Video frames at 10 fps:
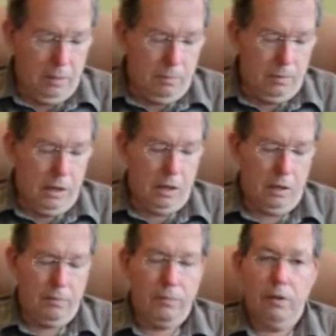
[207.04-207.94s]

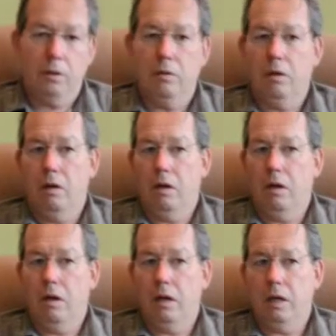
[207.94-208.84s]
Now,
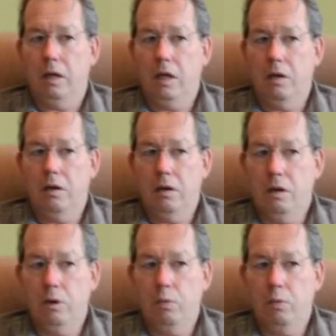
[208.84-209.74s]
I cannot
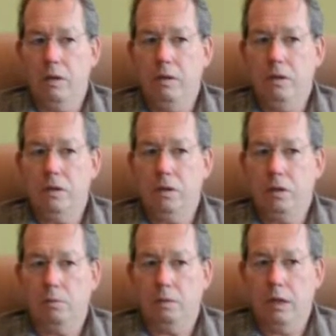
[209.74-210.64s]
know when the
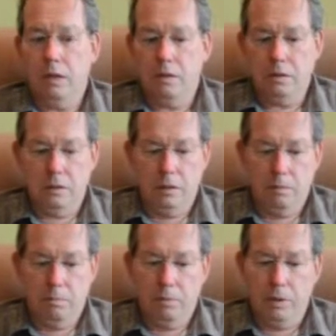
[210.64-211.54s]
journey will end,
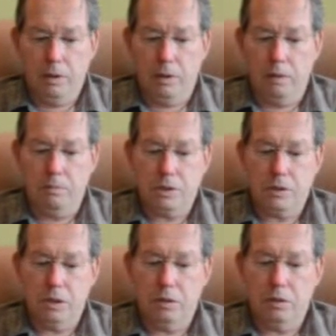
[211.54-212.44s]
but I'm
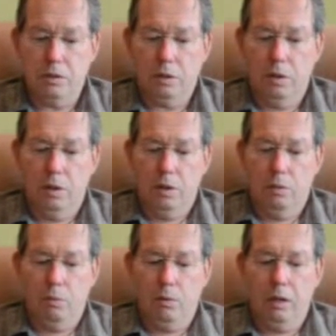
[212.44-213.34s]
certain
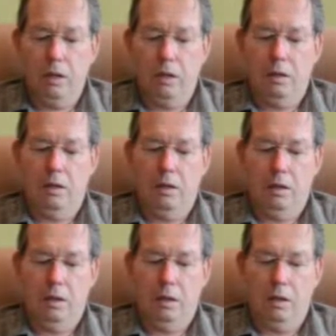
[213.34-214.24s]
where
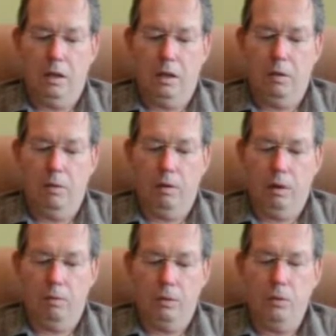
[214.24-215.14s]
I,
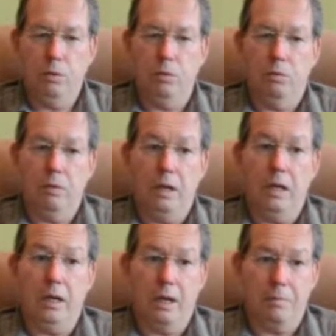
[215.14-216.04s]
you will
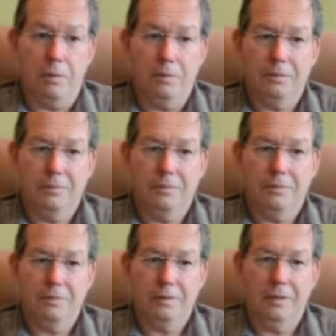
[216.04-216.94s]
end up,
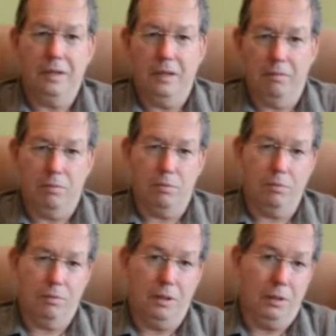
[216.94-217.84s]

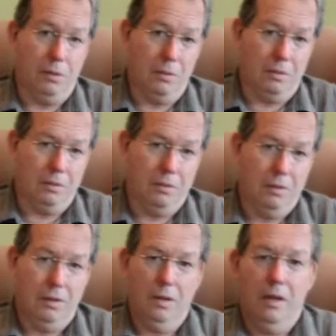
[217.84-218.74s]
therefore in God.
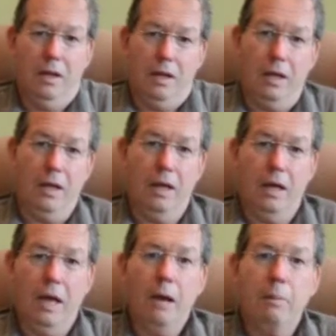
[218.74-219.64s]
Uh,
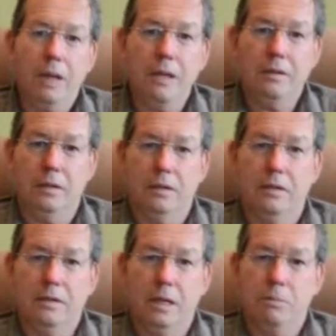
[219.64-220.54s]
how we get there
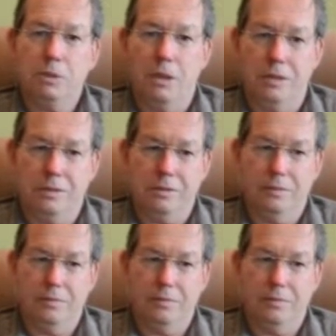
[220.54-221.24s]
is up to us.